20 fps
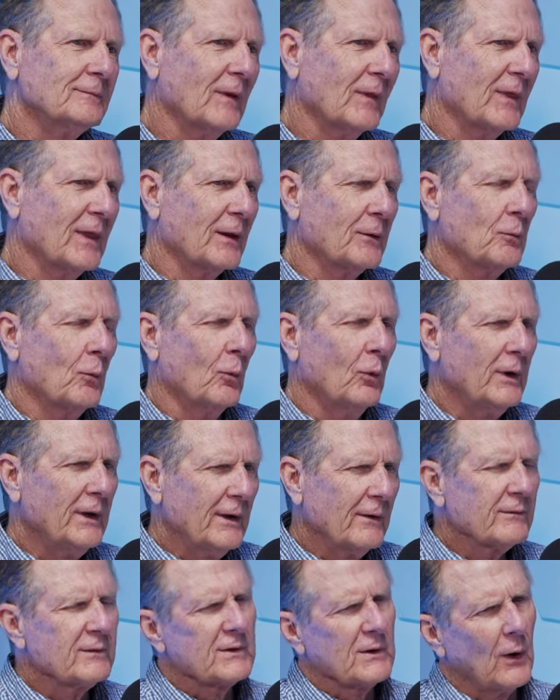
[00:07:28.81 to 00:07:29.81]
That we
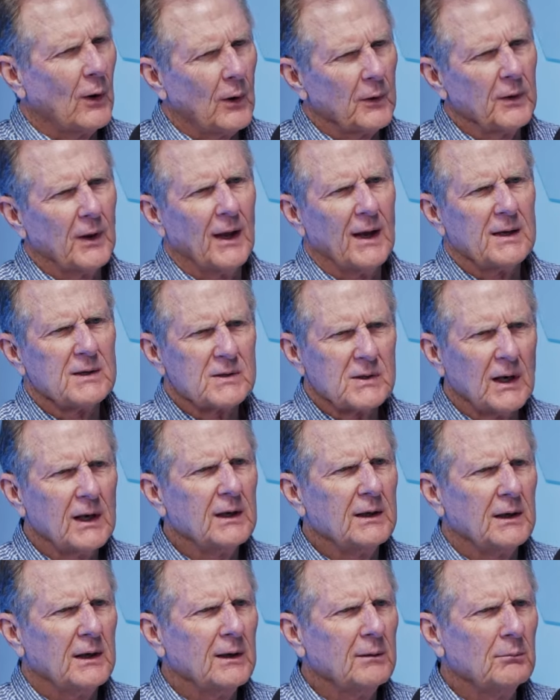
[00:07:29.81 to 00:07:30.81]
have sold last
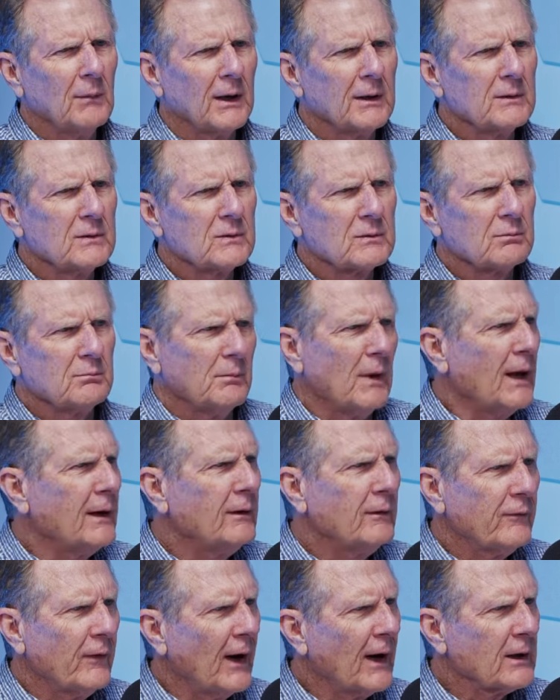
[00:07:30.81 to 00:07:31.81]
18 months,
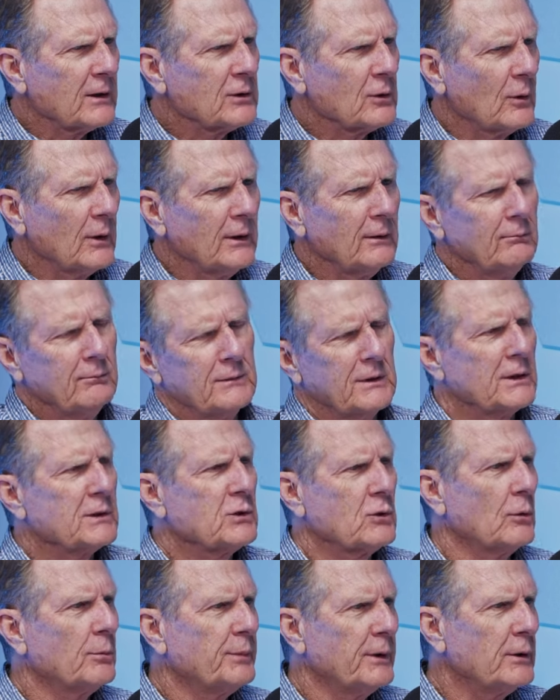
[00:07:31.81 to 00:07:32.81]
manufacturing,
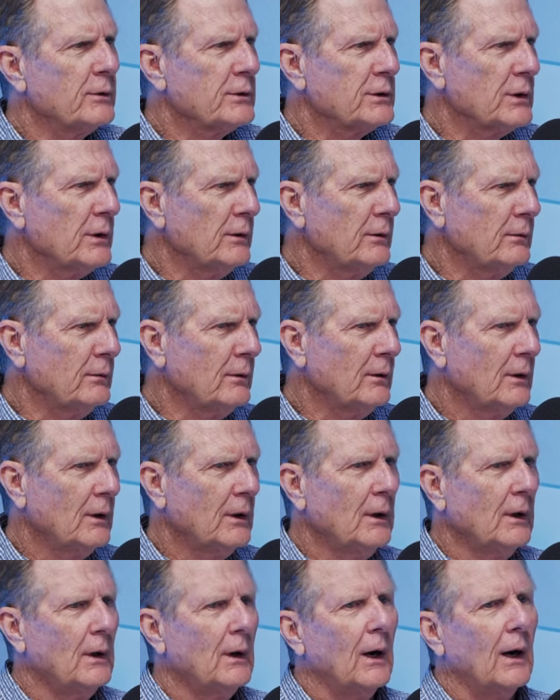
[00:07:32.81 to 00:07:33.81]
distribution,
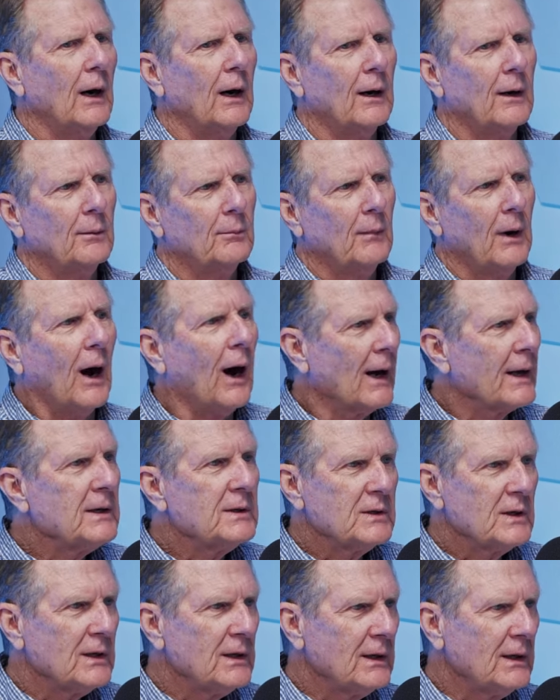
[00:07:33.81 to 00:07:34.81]

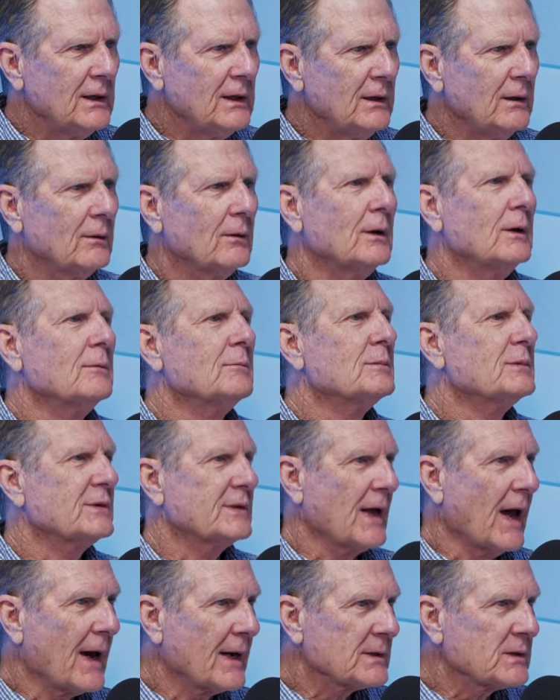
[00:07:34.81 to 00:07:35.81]
IT,
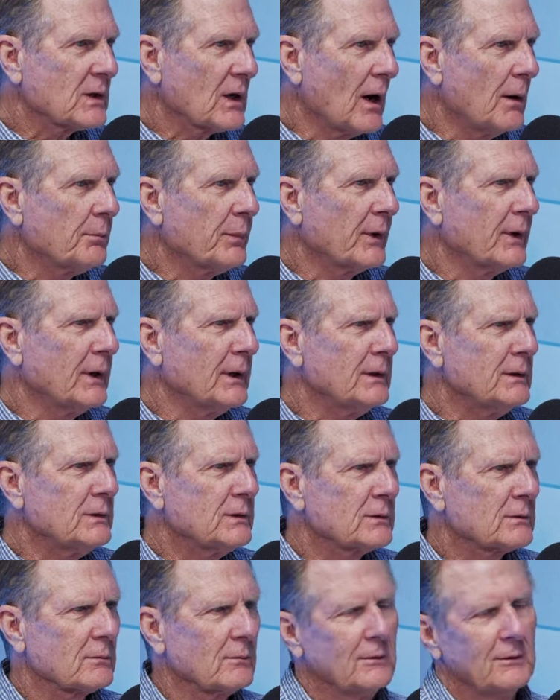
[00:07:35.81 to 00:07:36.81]
SaaS
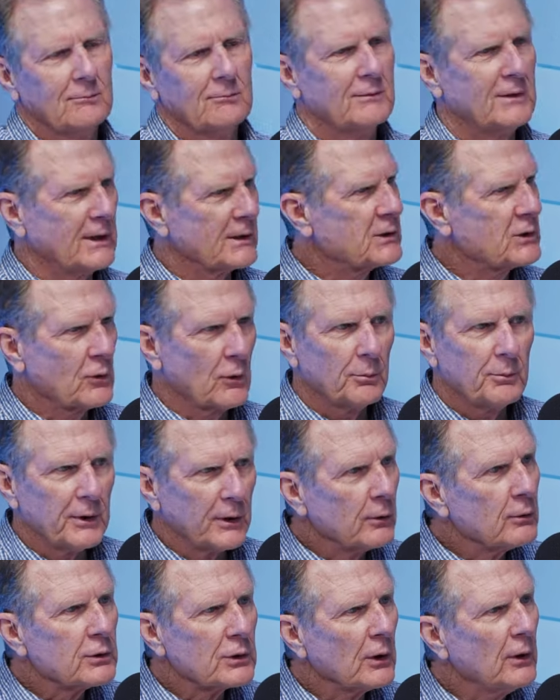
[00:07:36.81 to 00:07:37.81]
companies,
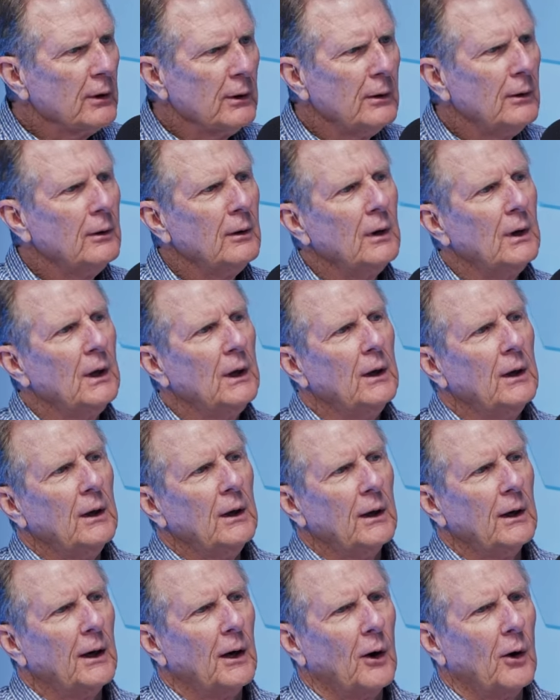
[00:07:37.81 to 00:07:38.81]
distribution.
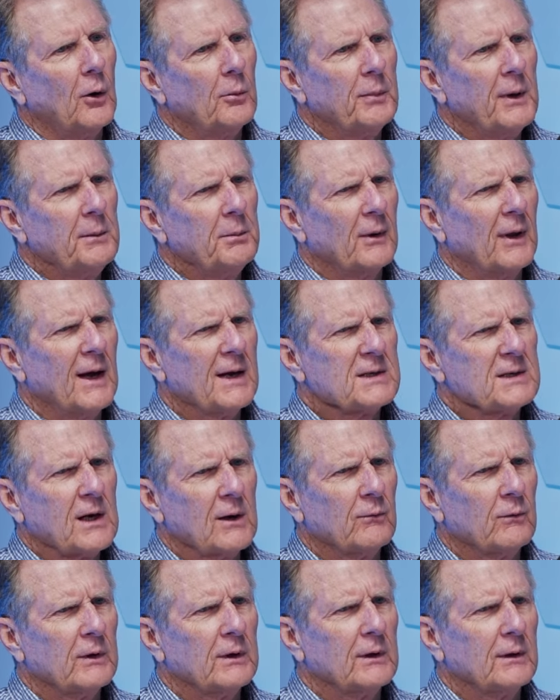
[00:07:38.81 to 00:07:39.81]
You know, people ask
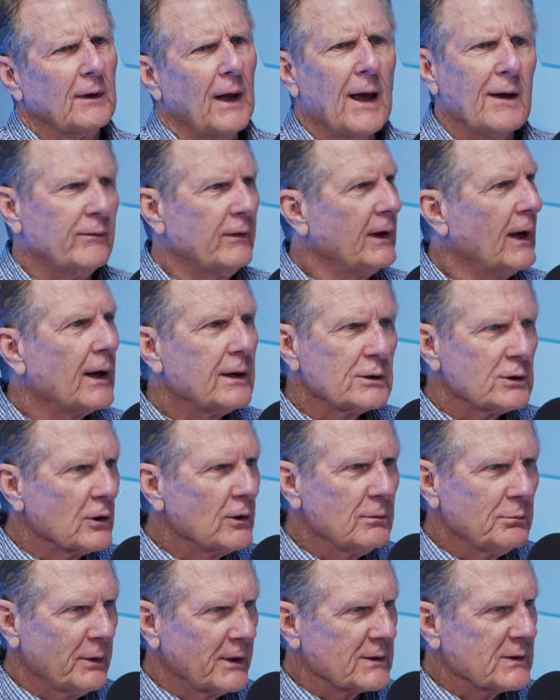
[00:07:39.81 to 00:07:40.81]
if we,
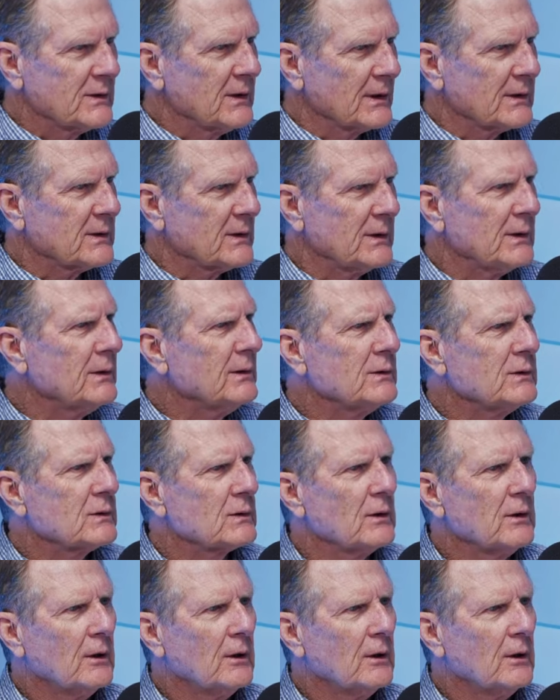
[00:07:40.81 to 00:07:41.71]
aviation businesses,